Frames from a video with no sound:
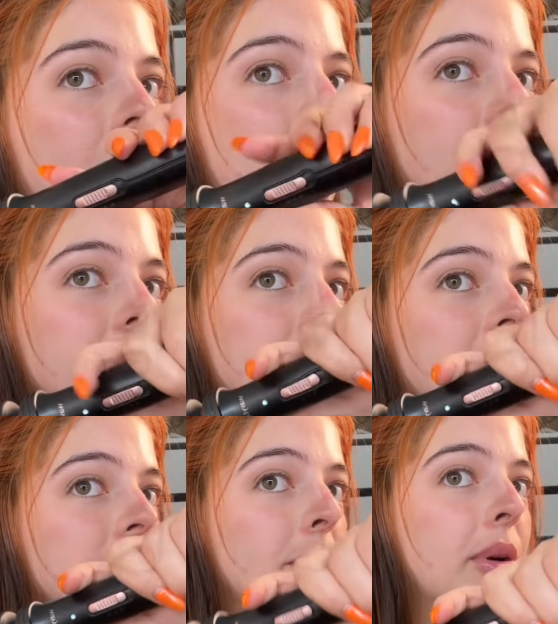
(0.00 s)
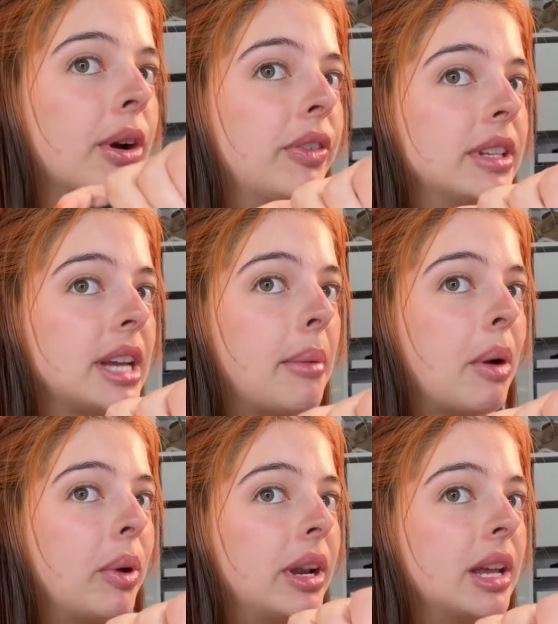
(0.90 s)
I was like, this is the perfect time. I
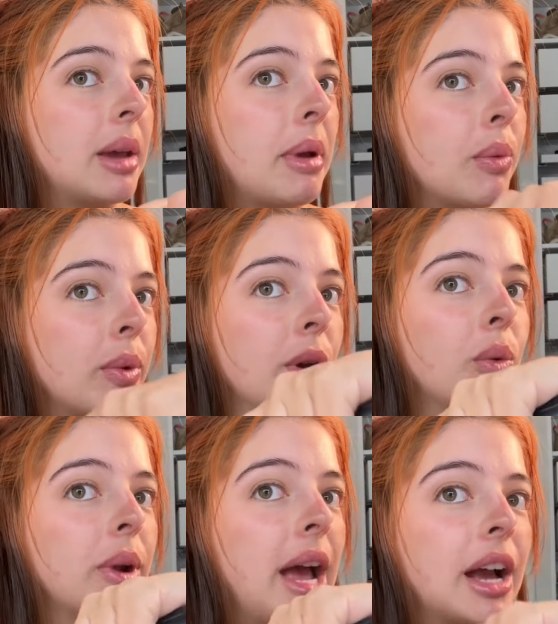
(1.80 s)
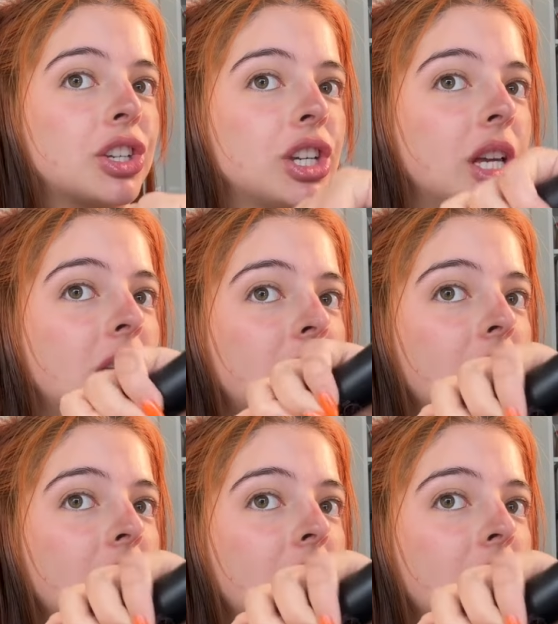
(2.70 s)
wanted to get my real reaction.